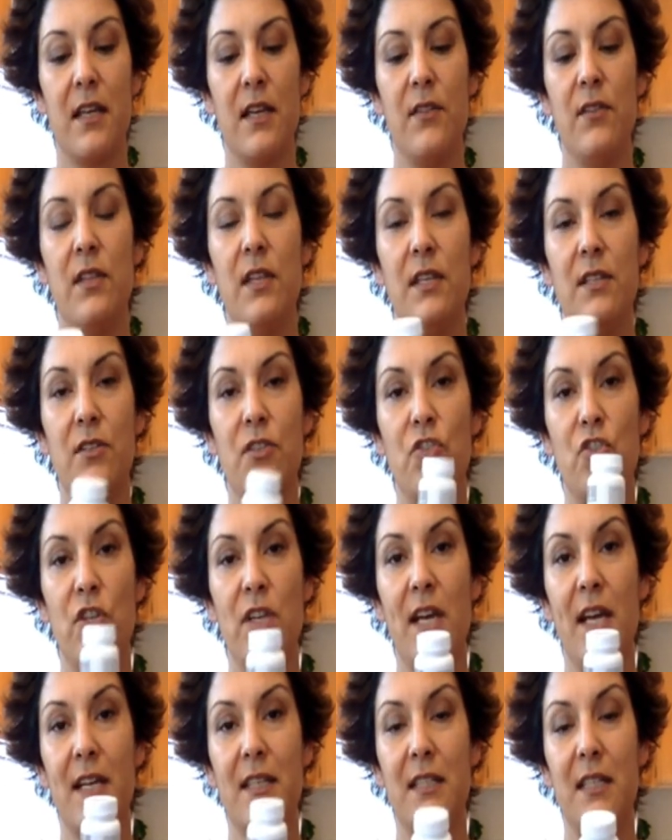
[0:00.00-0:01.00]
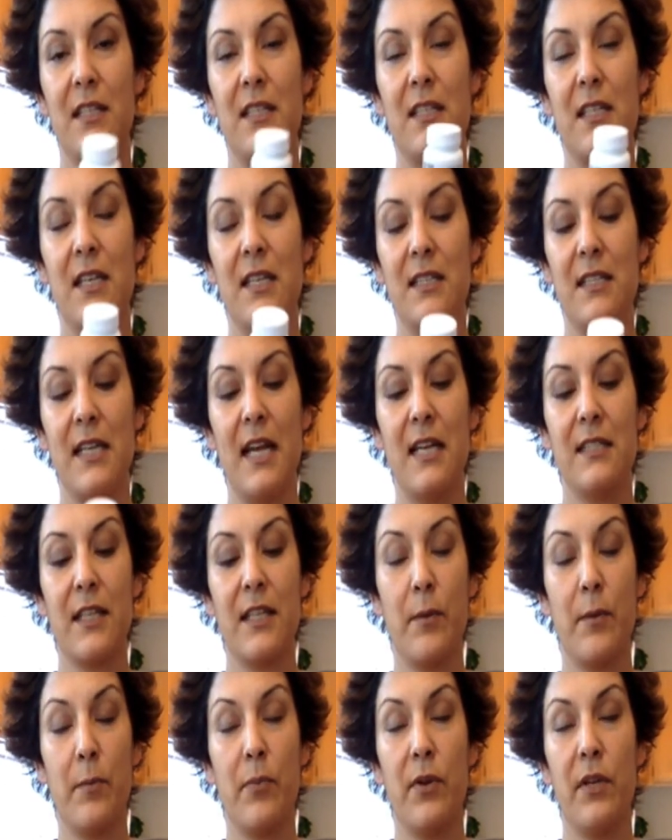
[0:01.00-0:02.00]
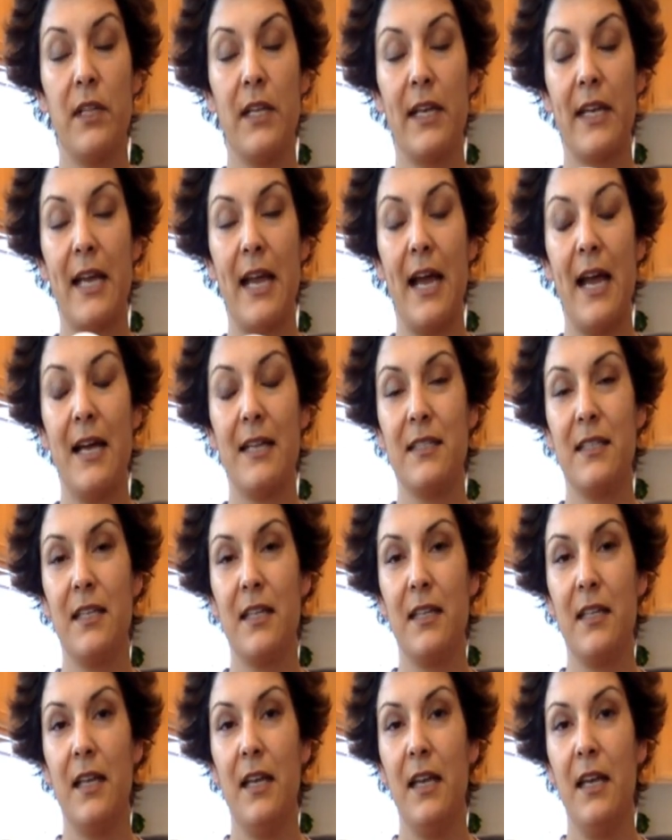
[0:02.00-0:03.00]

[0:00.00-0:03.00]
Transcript: And this GX Assist has caprylic acid.